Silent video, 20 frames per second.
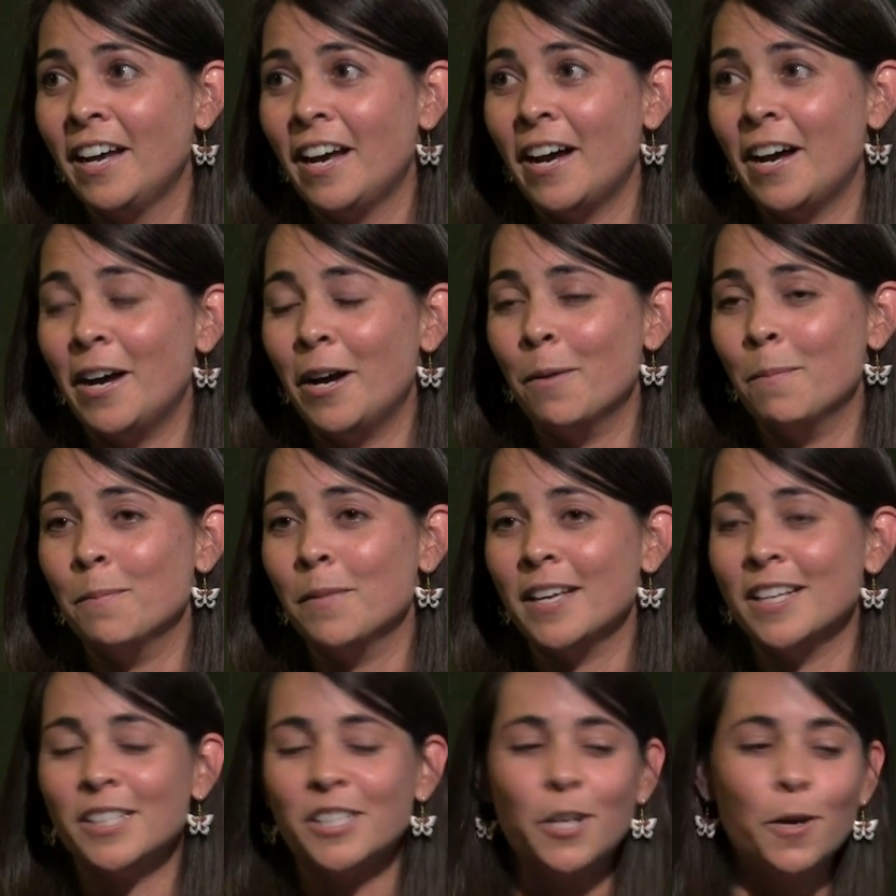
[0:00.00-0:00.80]

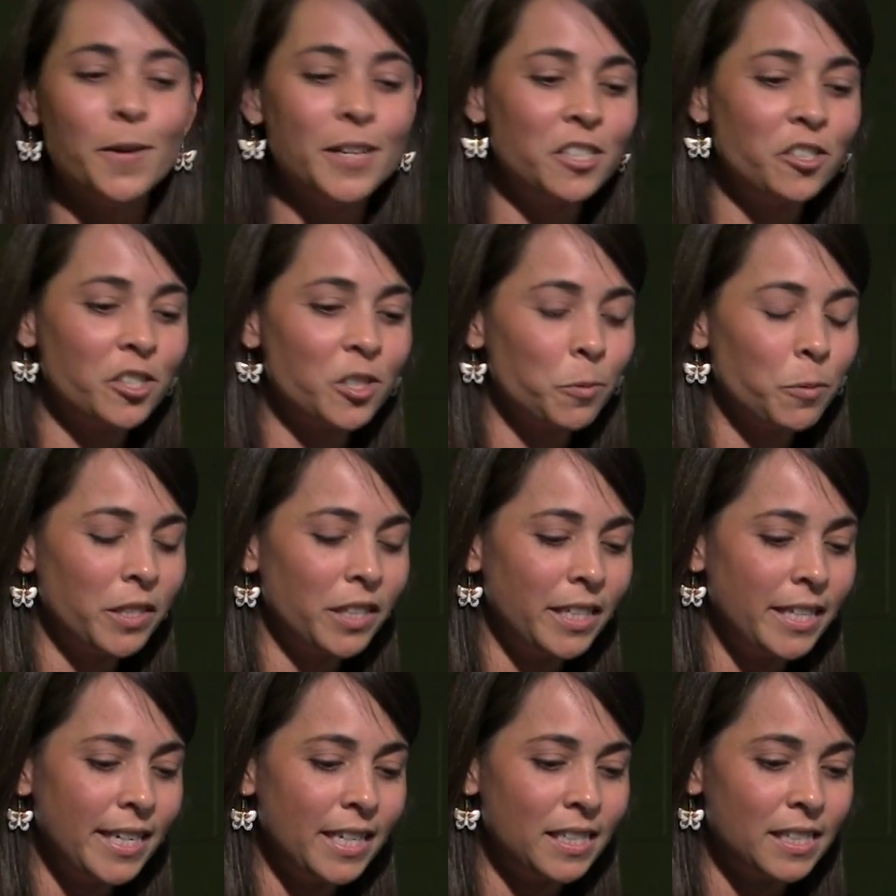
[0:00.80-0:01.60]
And so it's just
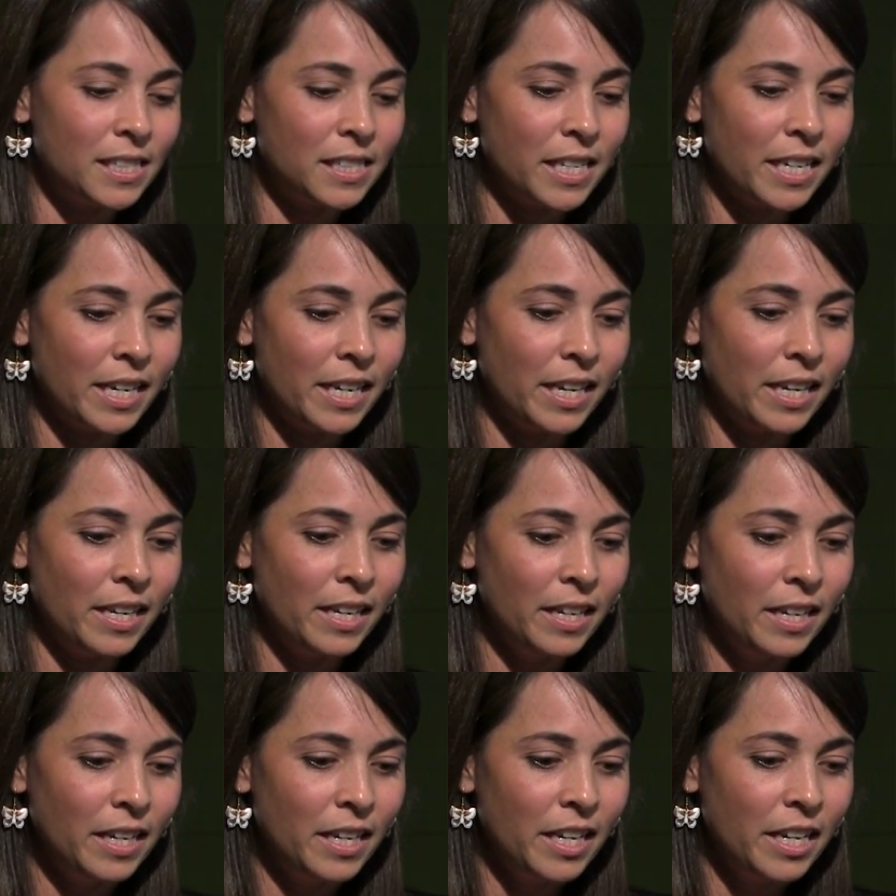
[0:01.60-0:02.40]
really neat to
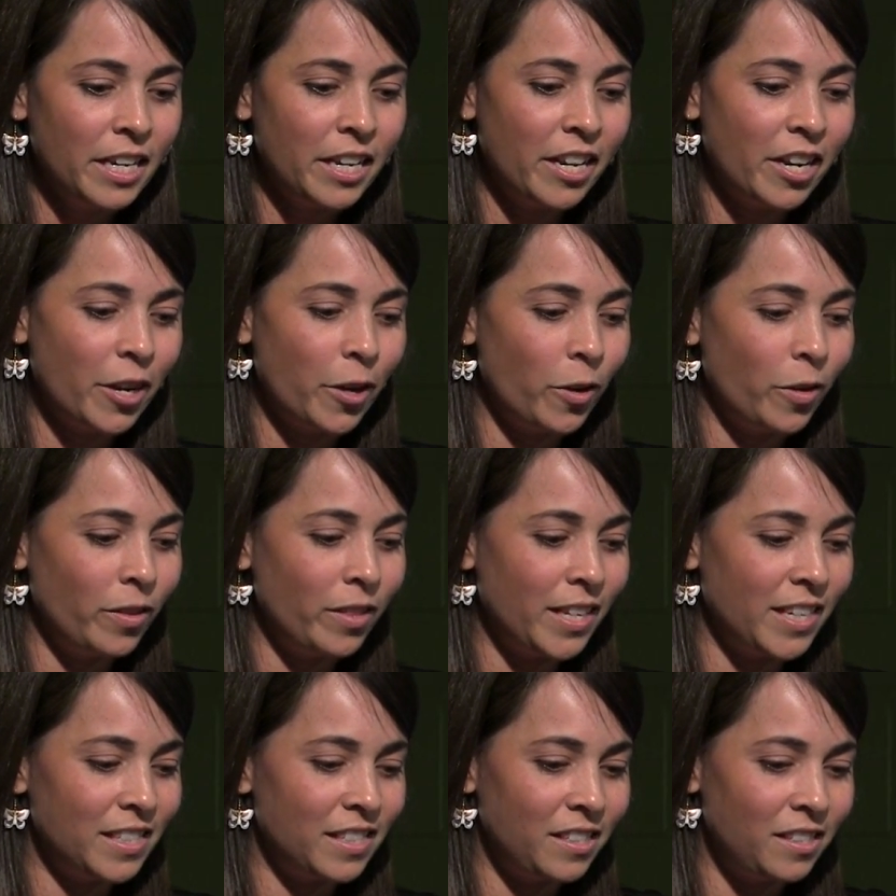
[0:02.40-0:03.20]
see, you know,
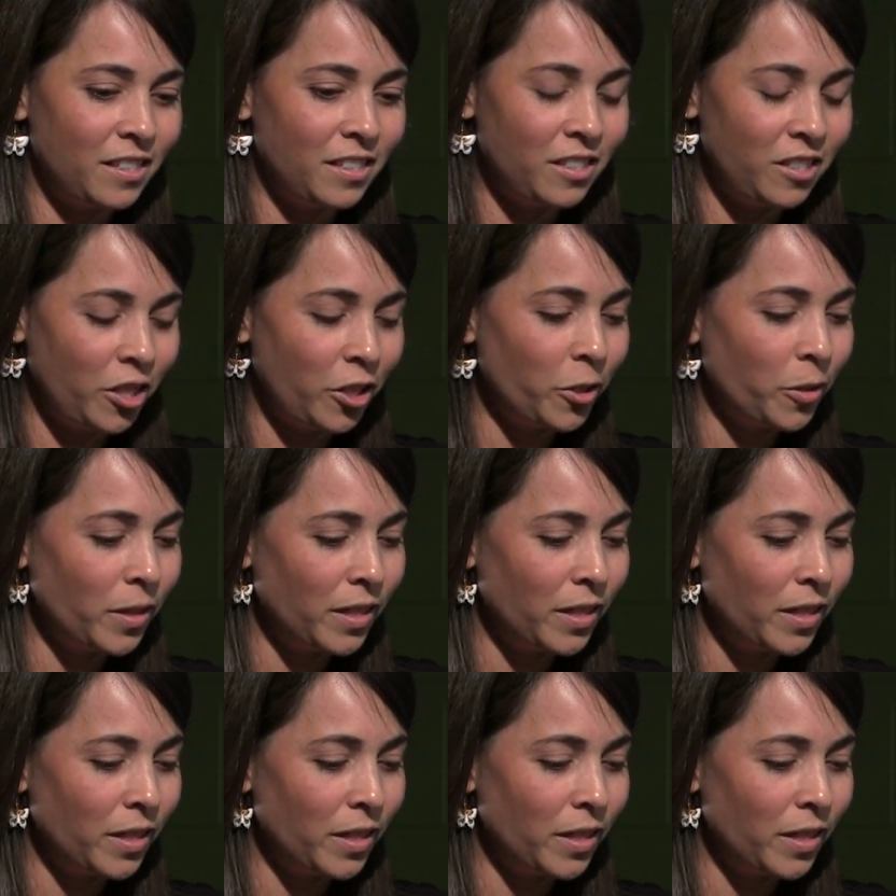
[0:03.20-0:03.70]
these two